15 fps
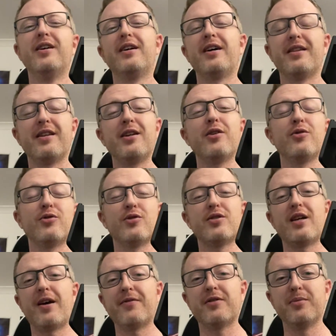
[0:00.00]
And then you just
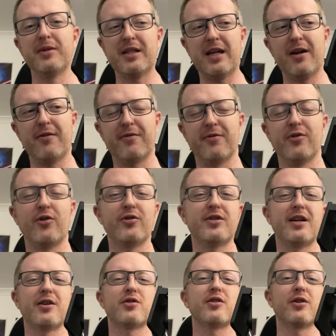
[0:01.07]
have to be careful not
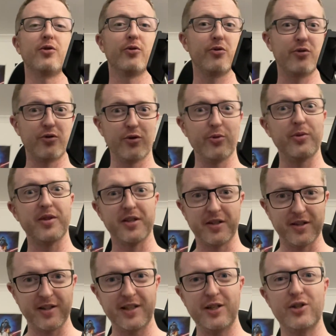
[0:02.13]
to actually go through with the
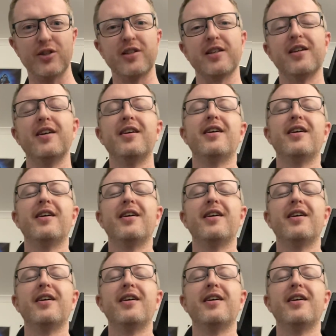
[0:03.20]
deletion,